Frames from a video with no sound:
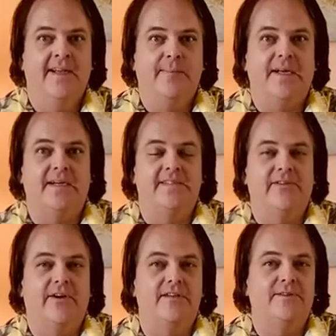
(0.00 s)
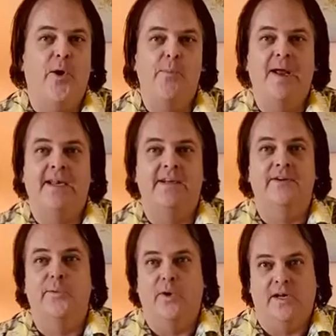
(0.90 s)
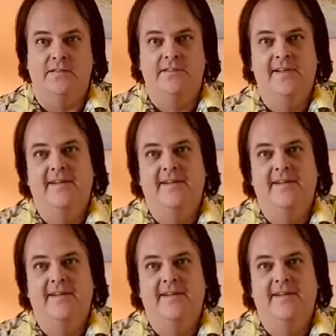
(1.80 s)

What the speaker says: because there are so many good ones,